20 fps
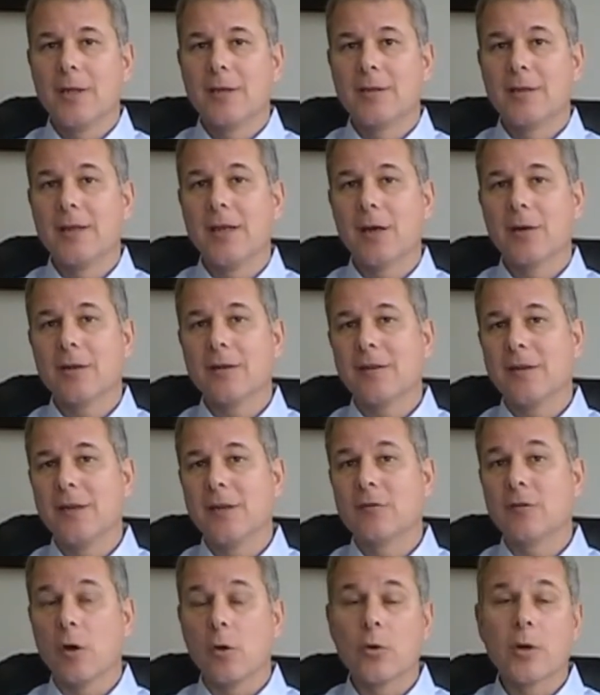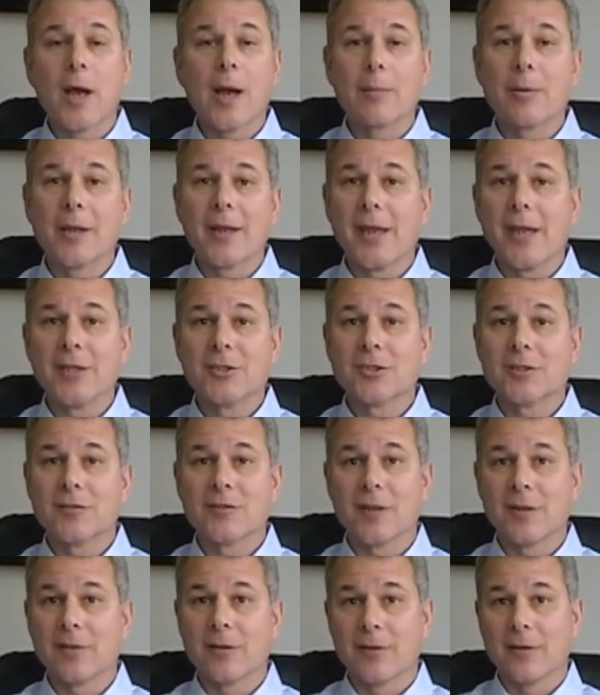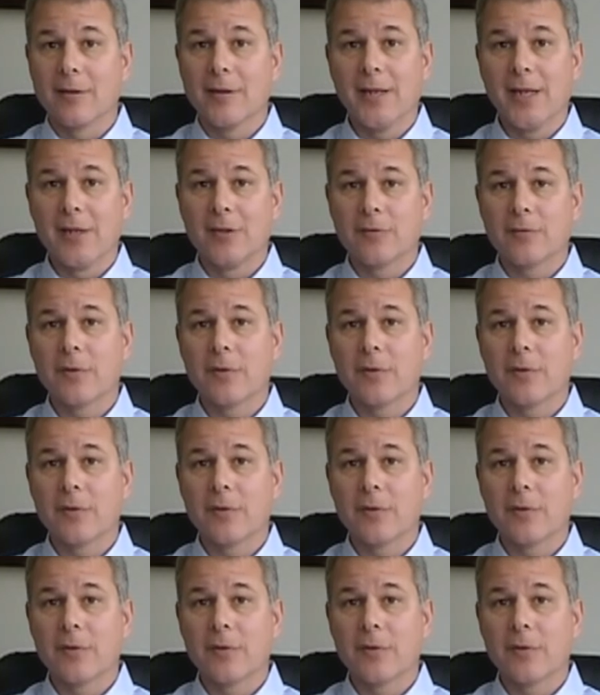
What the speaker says: to guarantee its own obligations under the lease.